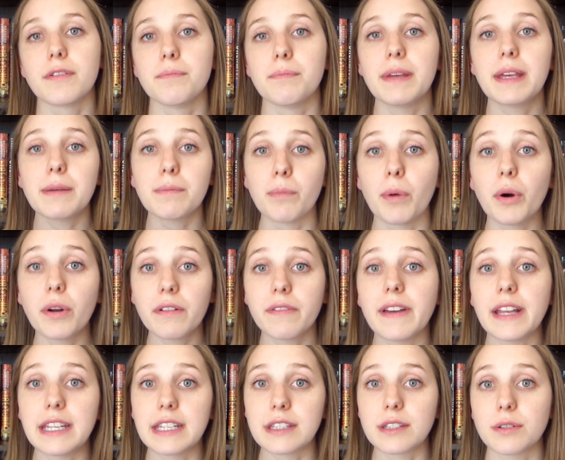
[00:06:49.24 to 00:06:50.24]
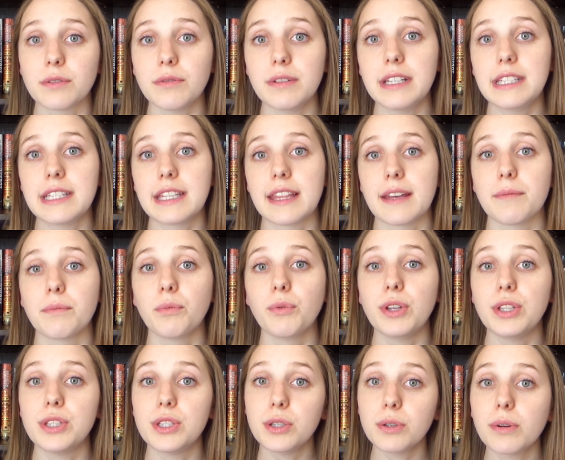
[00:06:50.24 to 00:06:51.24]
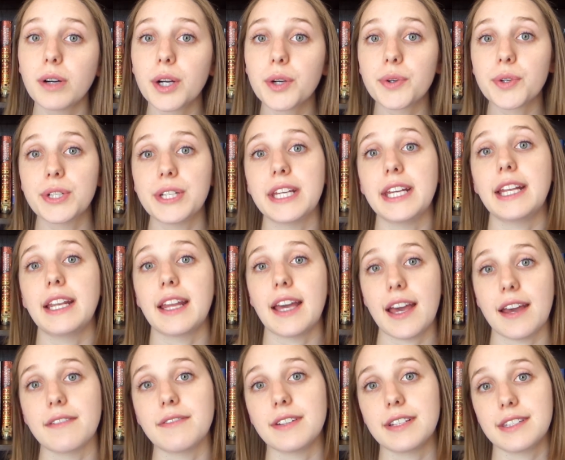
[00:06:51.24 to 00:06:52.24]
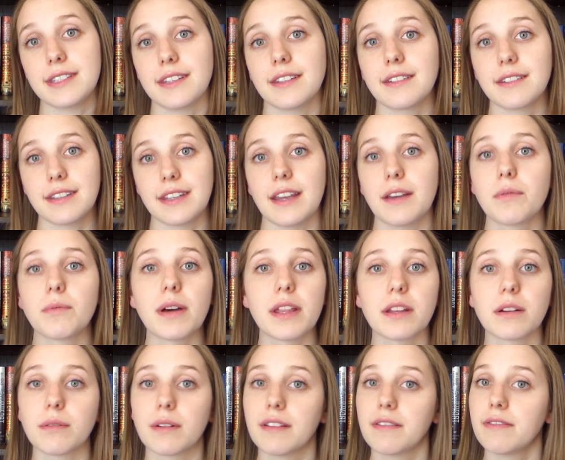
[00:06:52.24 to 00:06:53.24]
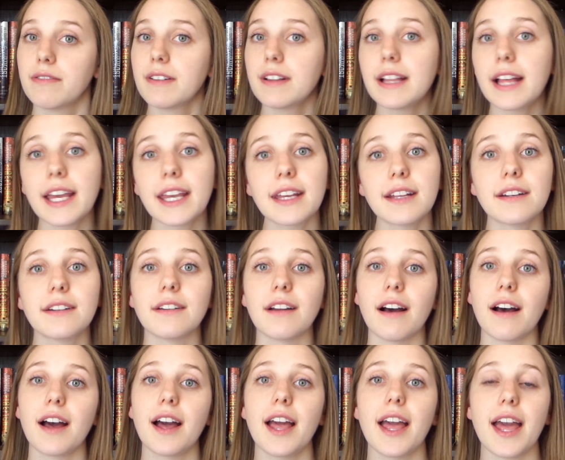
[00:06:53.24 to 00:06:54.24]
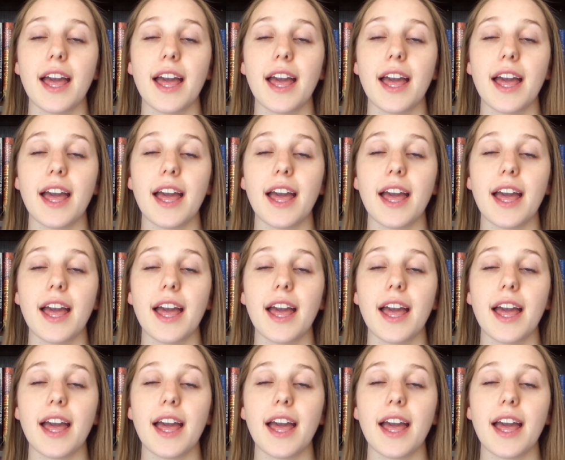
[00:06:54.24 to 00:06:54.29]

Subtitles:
being motivated to read to them, we do our routine every single day, whether we feel like it or not.